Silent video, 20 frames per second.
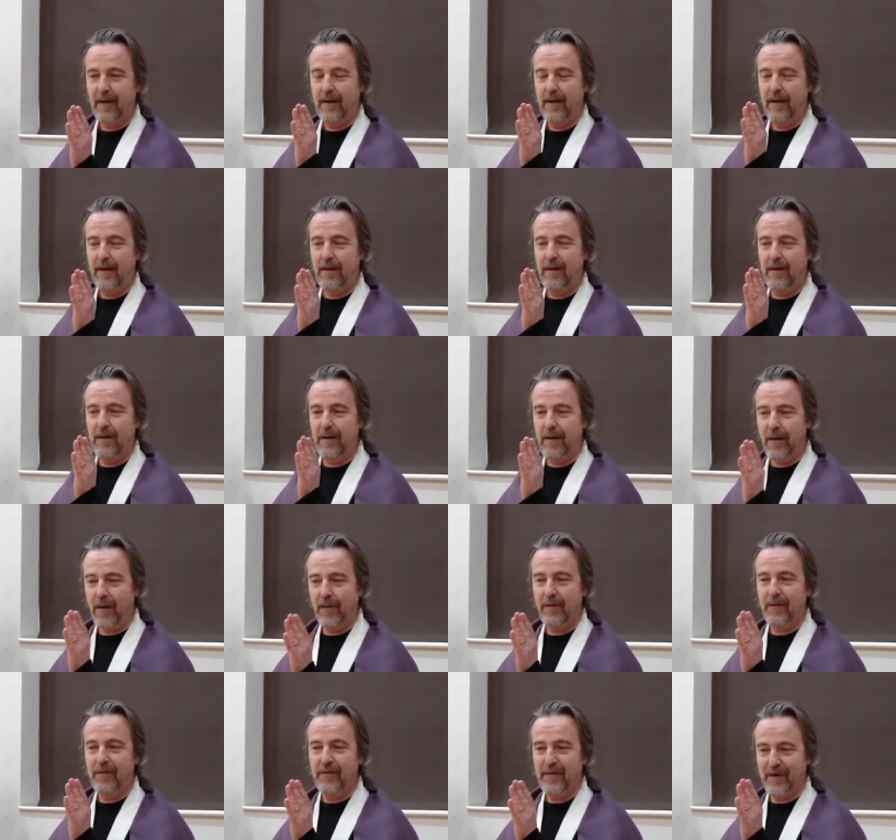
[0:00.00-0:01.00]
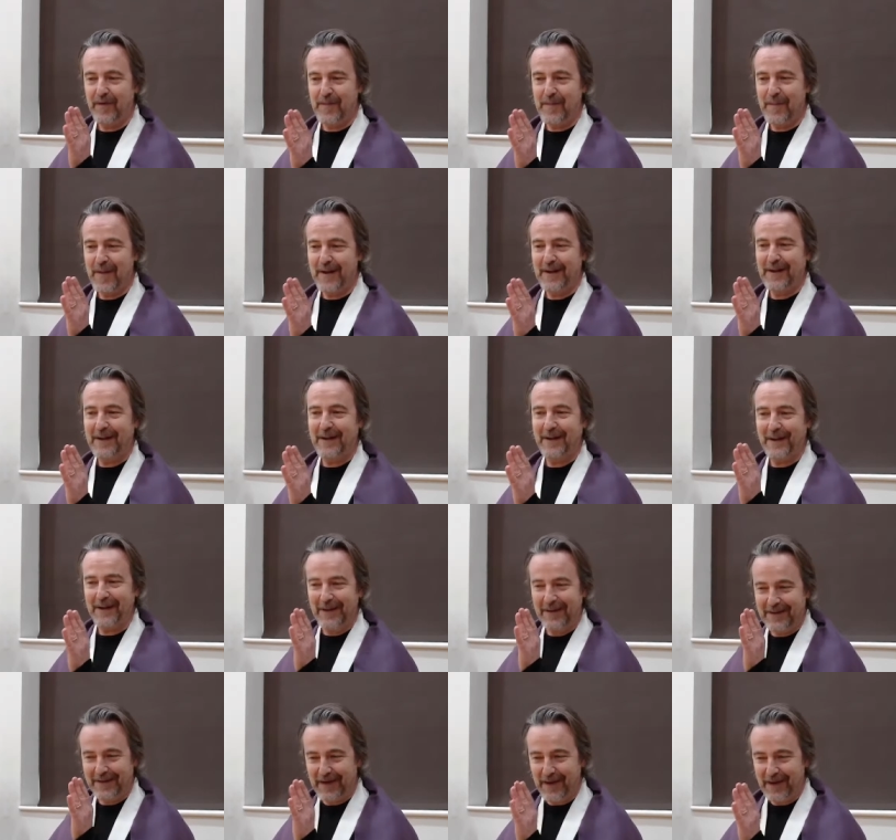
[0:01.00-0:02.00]
non-judgmental
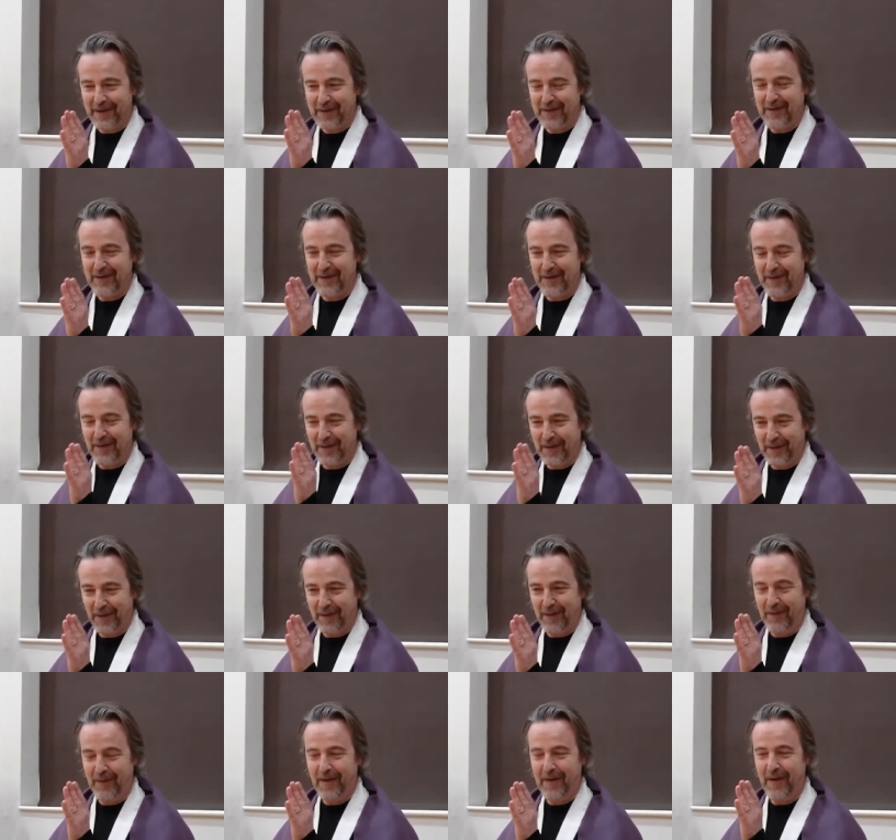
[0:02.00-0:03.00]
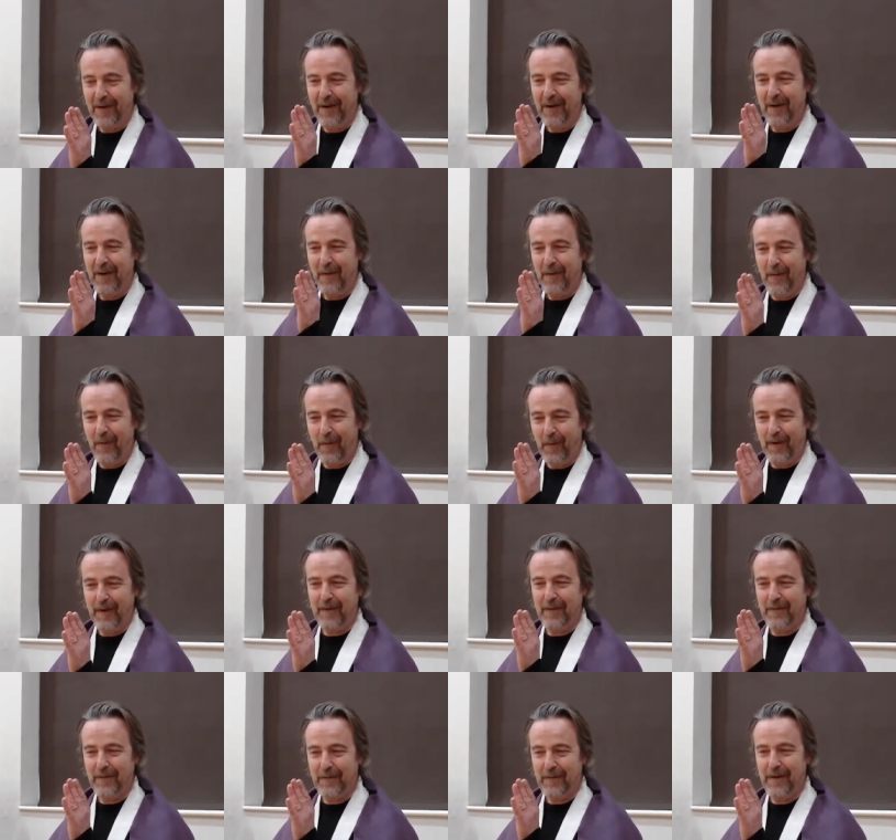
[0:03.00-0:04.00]
attention to what
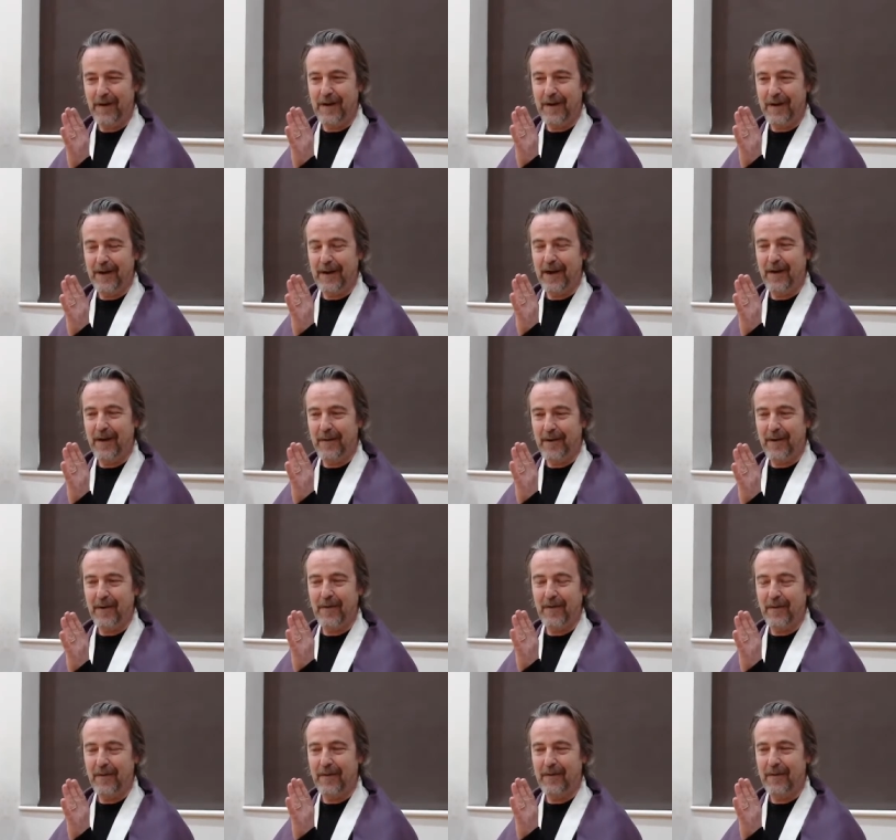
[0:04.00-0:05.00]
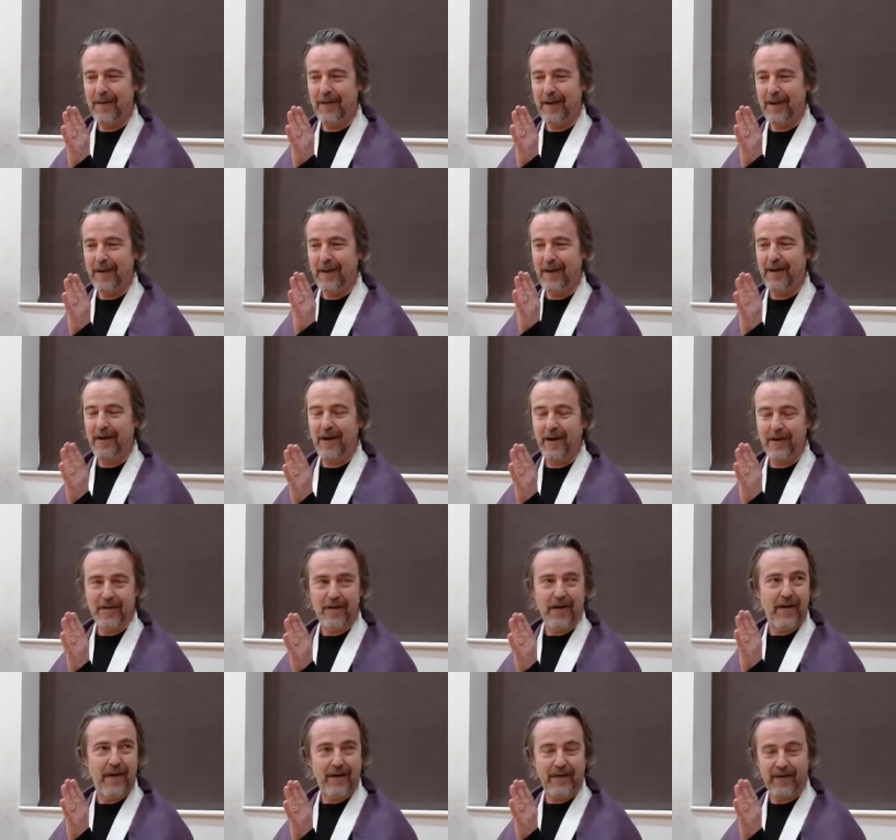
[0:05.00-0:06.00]
is really going on in our
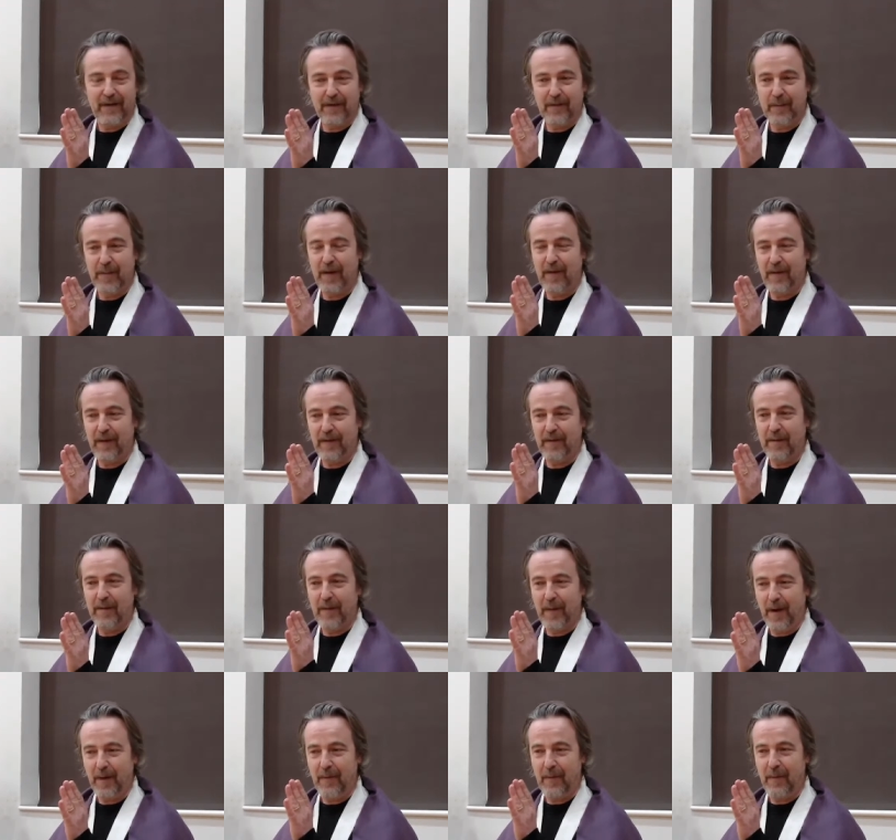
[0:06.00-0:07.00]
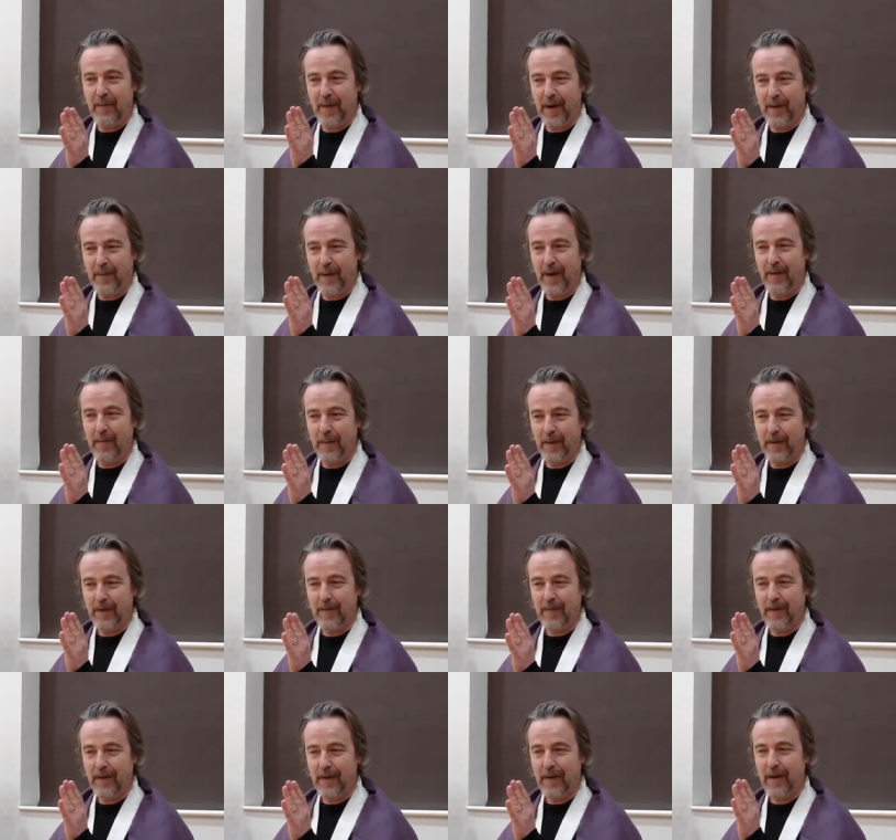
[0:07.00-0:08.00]
direct experience moment by moment,
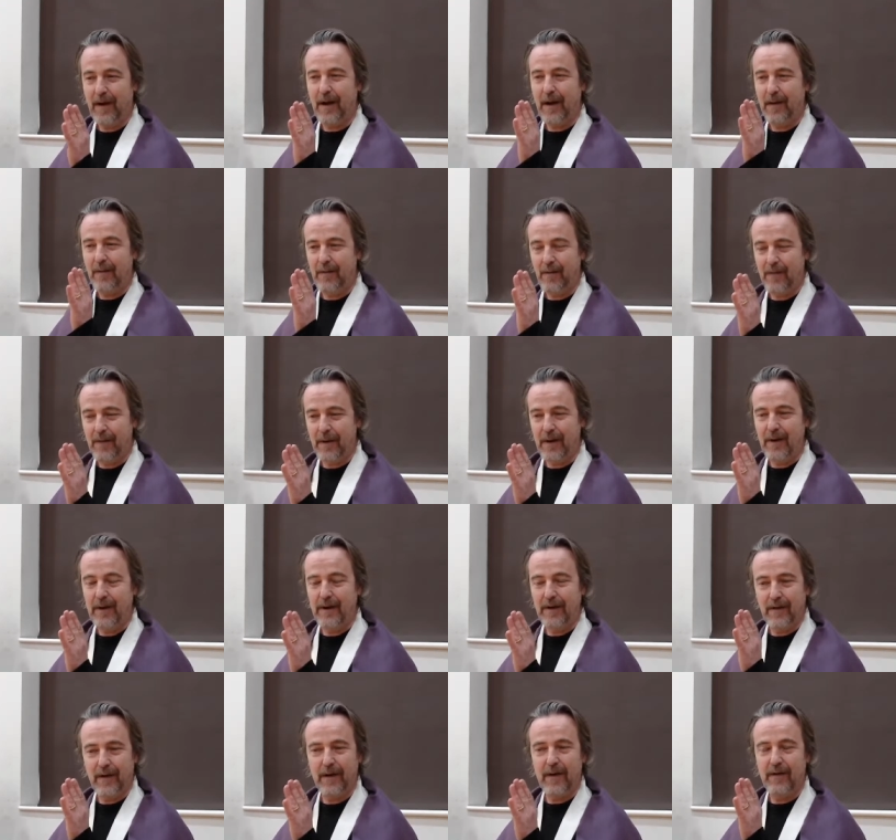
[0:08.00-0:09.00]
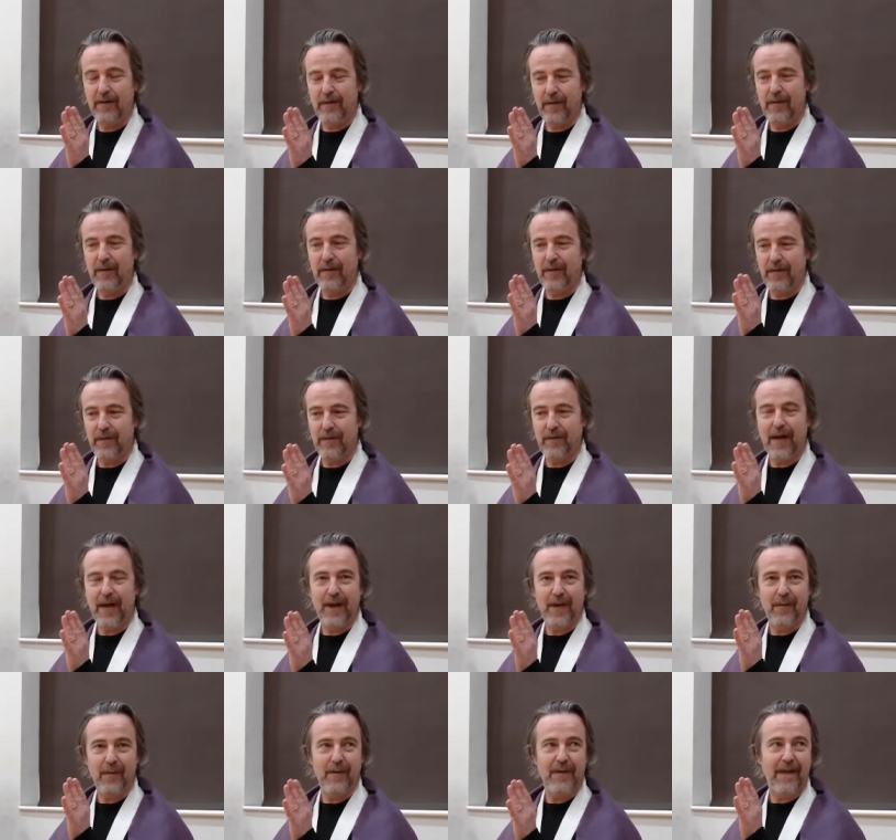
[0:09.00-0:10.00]
and really trying to sort of
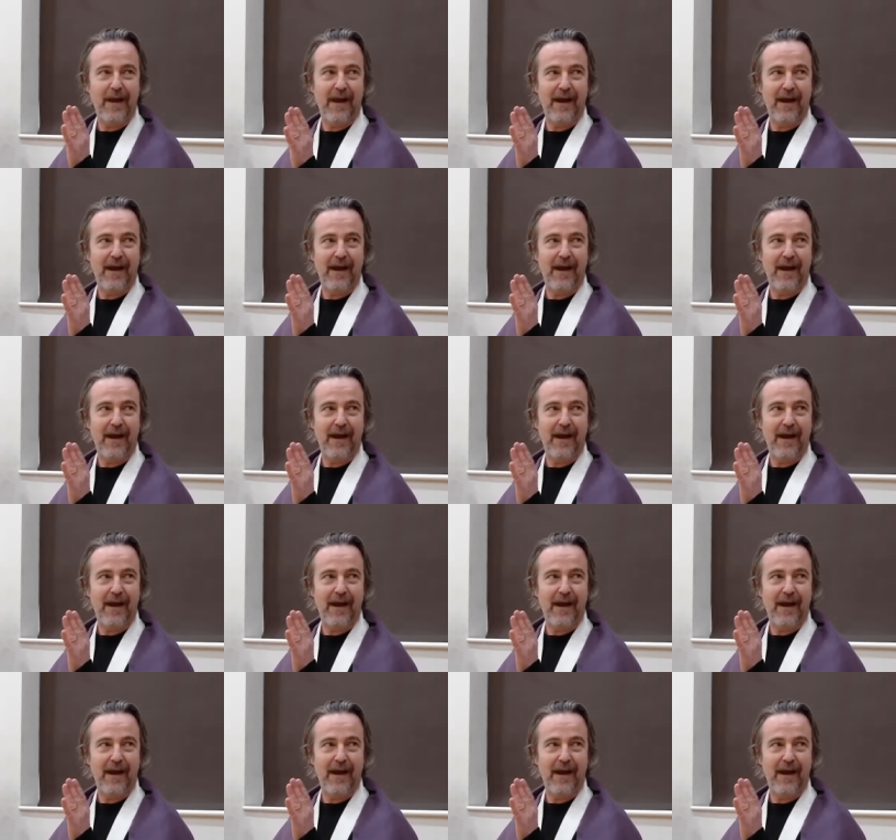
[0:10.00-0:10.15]
stay with